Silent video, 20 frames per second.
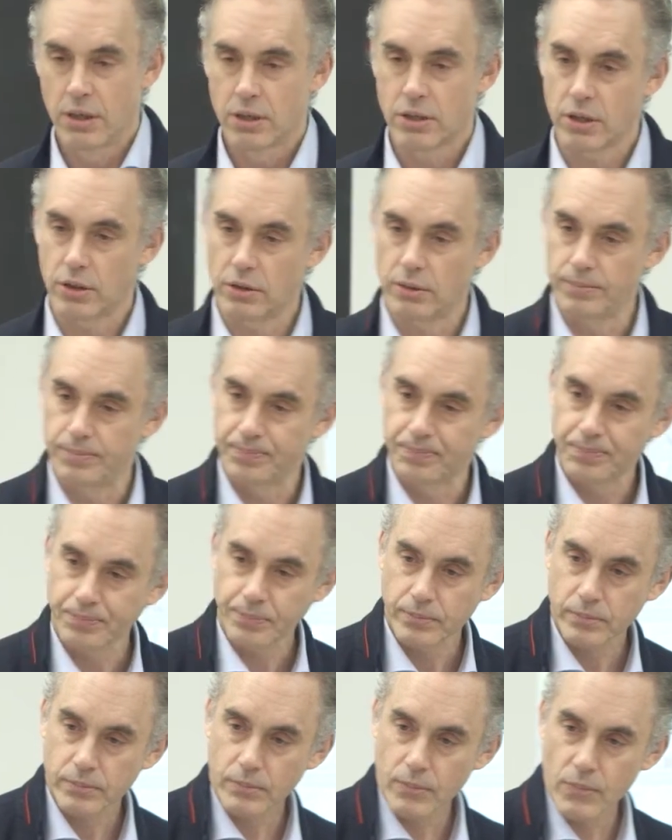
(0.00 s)
So
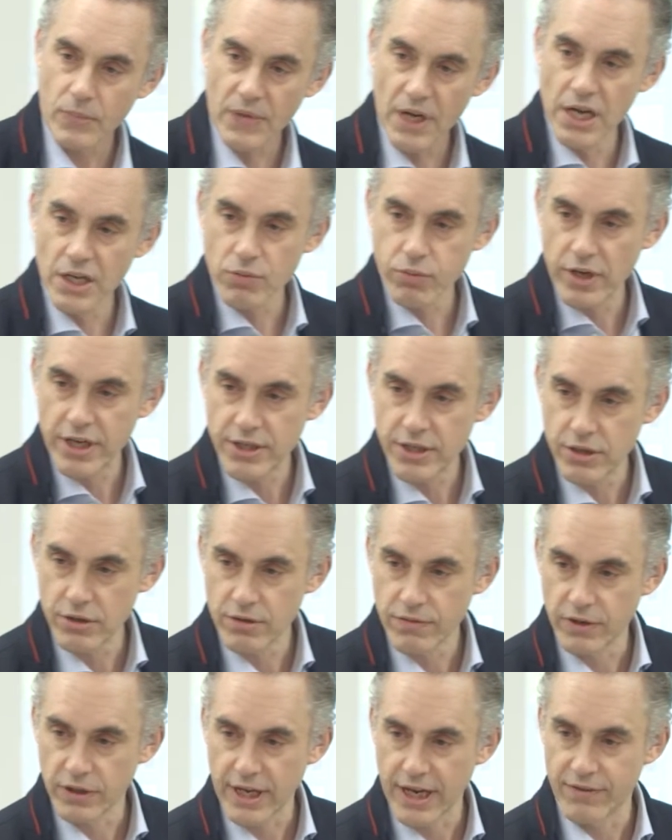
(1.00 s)
that's why it's
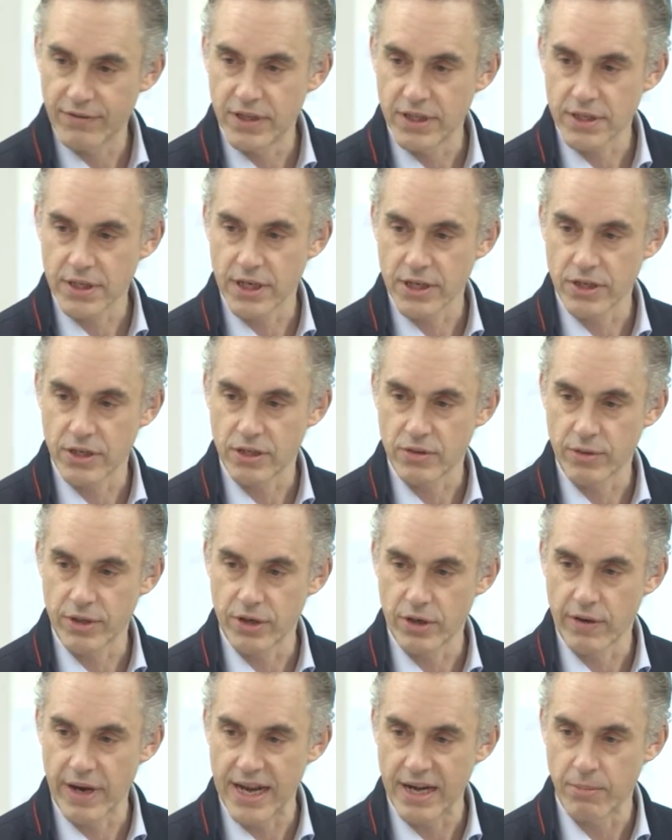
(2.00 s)
useful to have discussions
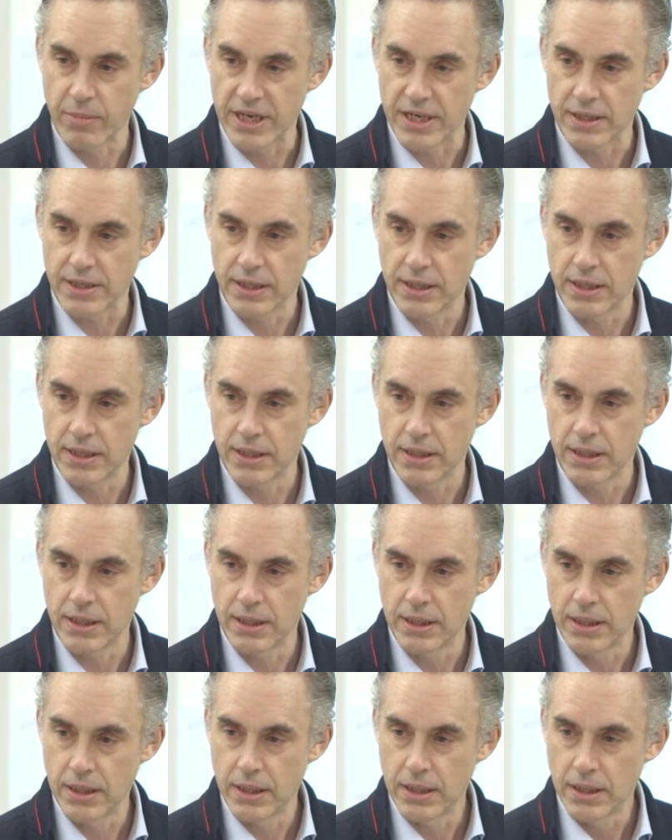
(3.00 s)
with your enemies,
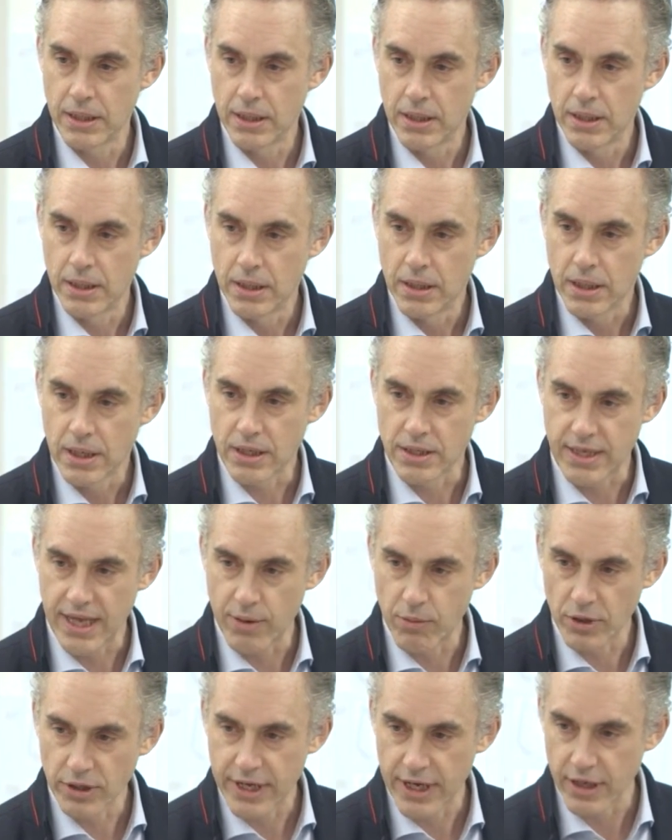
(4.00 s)
because
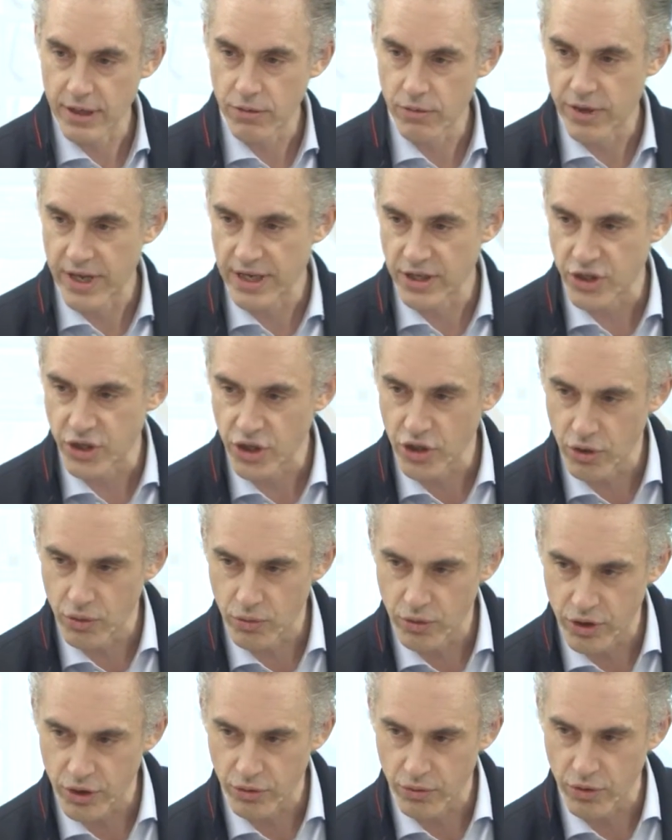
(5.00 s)
they will tell you things
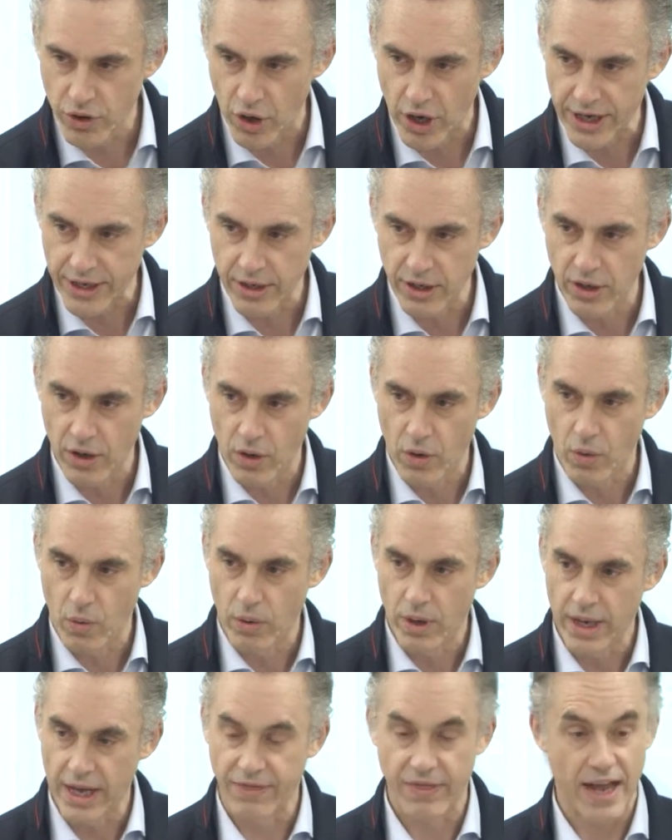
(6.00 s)
you do not know.
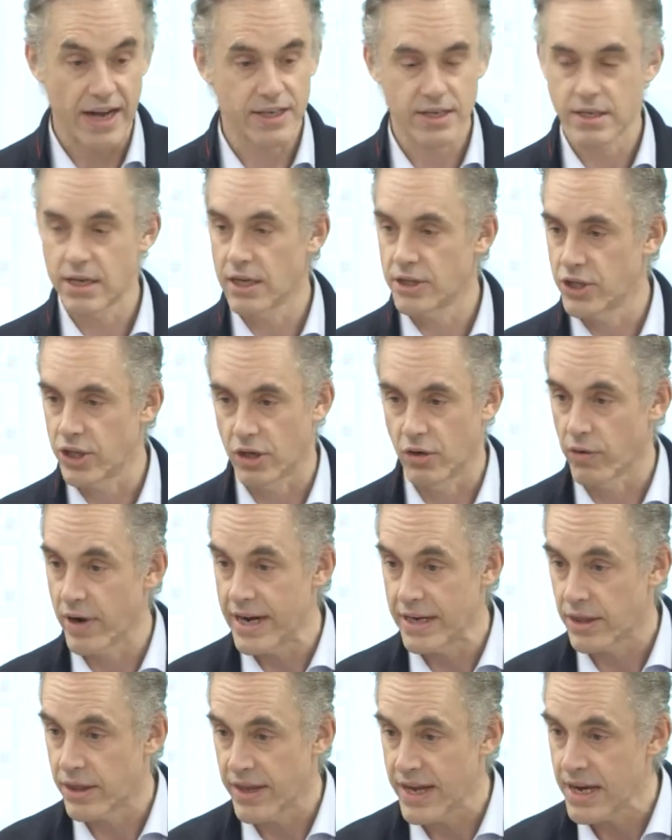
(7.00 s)
And that's such a
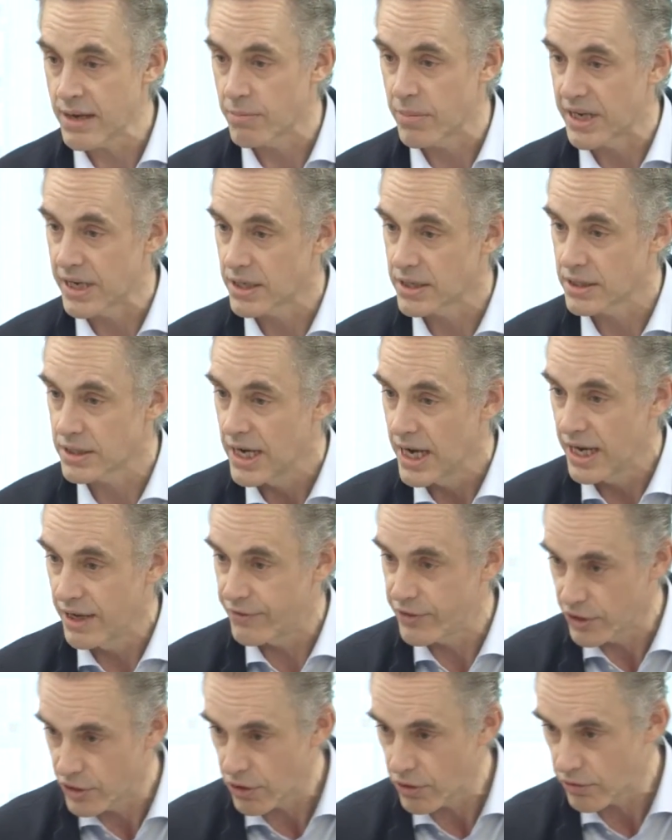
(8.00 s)
great thing, because
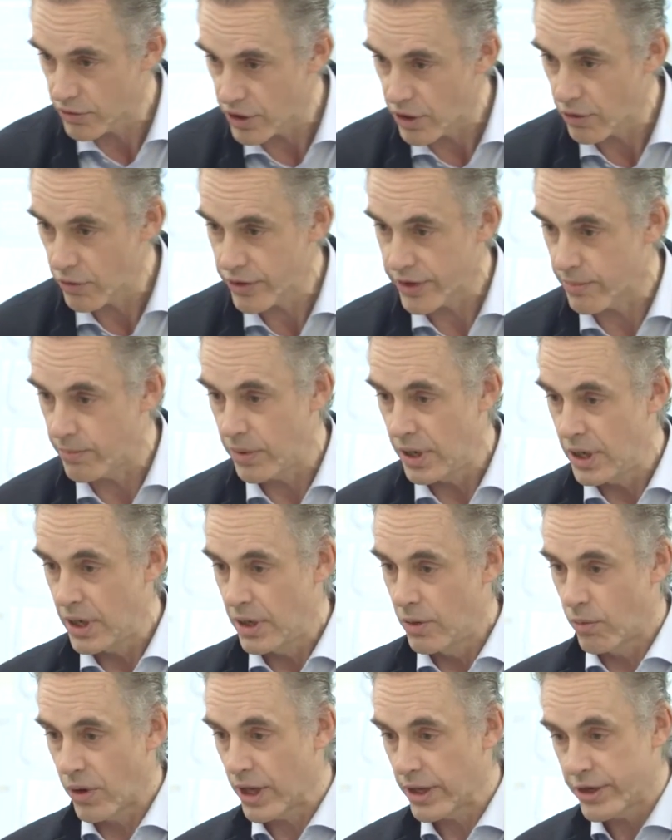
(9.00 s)
if you don't know them,
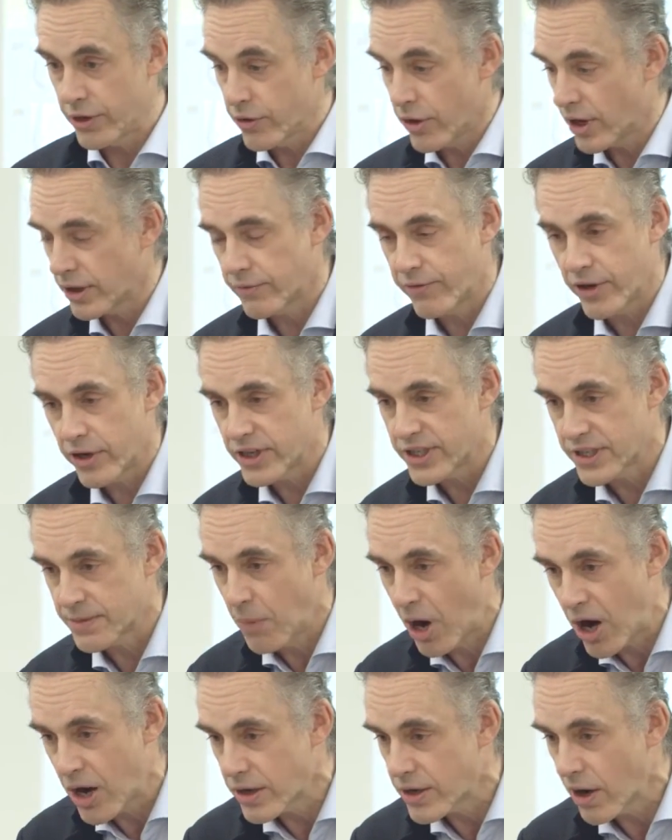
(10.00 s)
well, you're not very
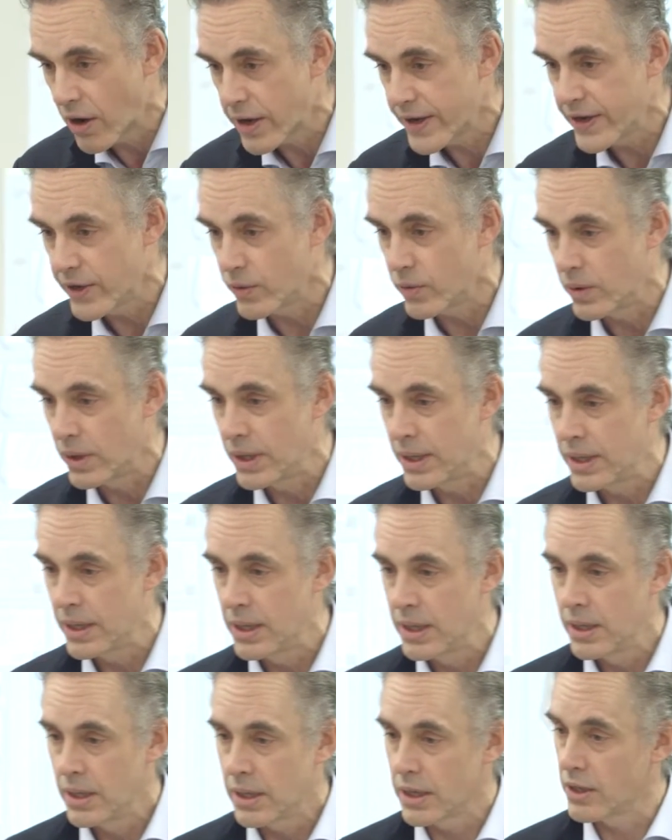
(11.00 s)
smart, are you?
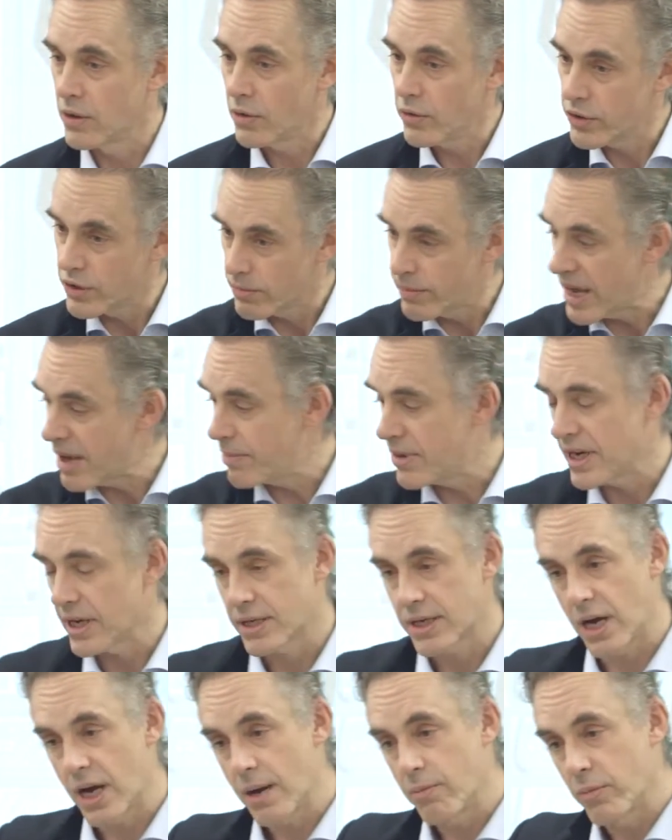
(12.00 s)
You know, there may be a
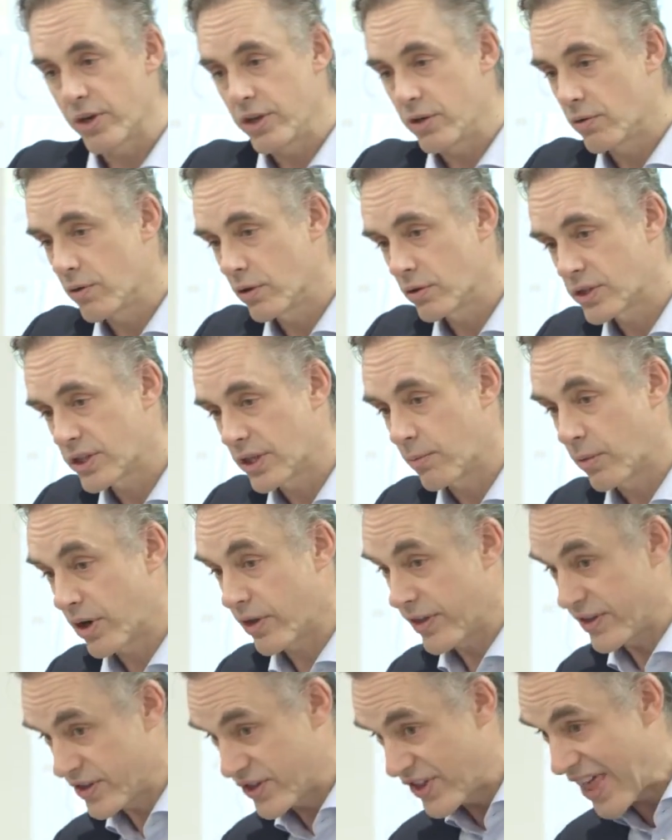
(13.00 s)
time when you go
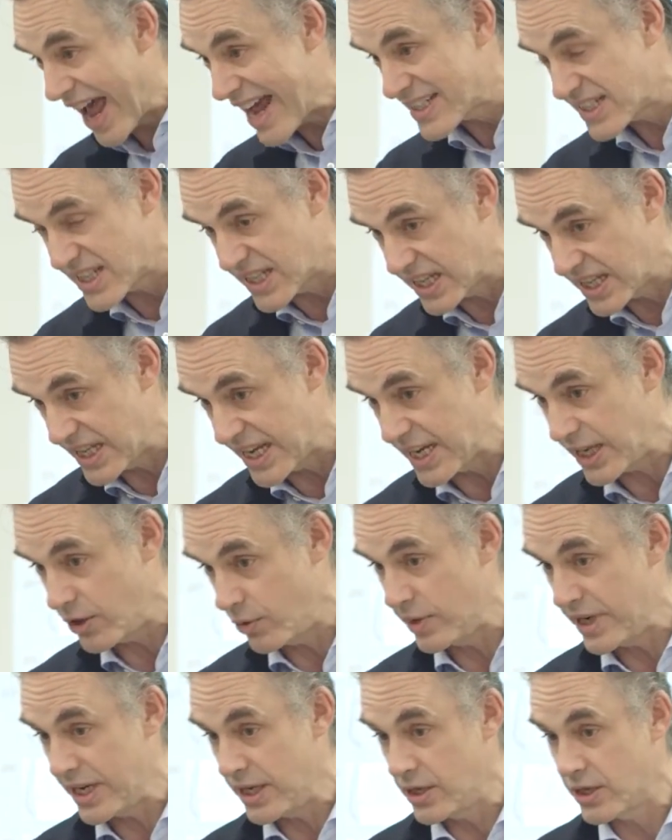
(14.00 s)
somewhere that's the thing
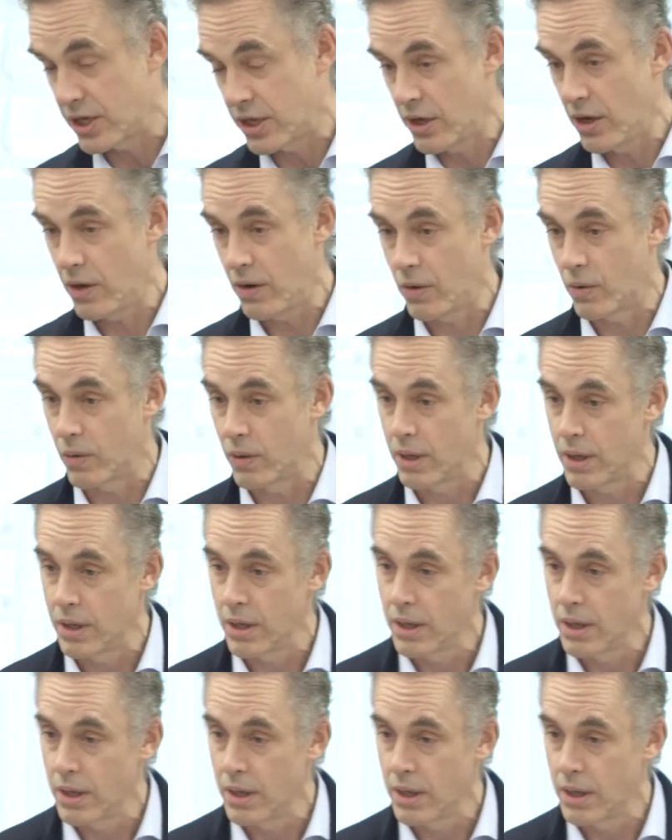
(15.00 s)
you need to know.